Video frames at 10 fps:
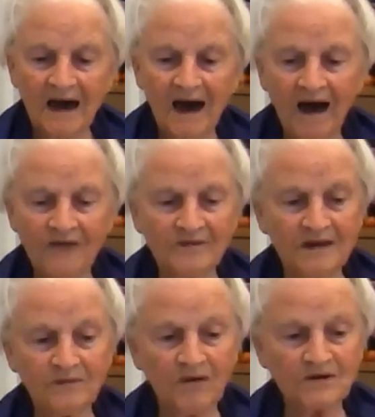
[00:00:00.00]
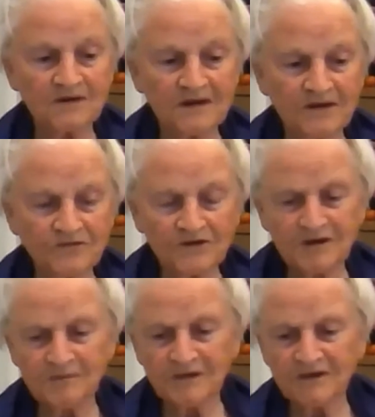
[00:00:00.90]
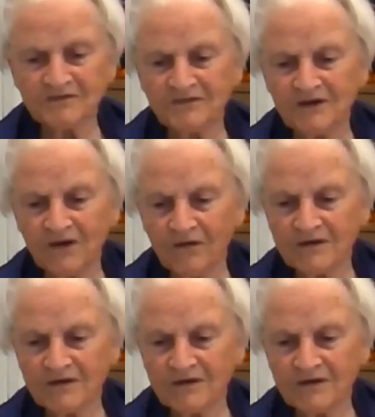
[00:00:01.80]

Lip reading: I really wasn't interested because for a long